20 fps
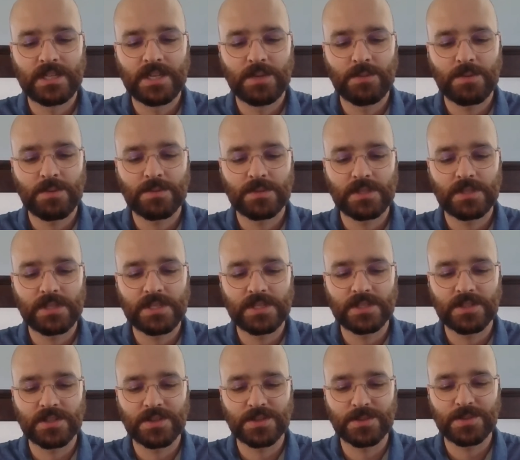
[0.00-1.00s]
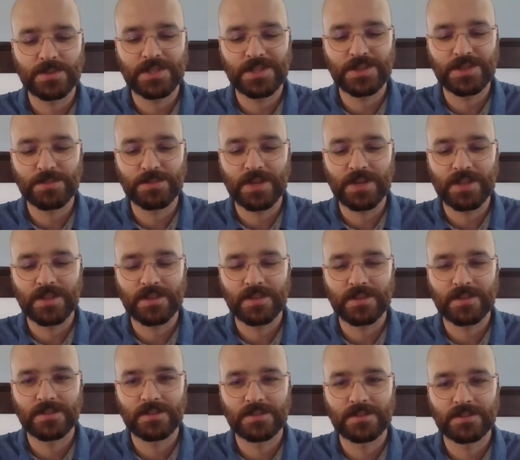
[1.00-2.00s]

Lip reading: And we release those with each breath.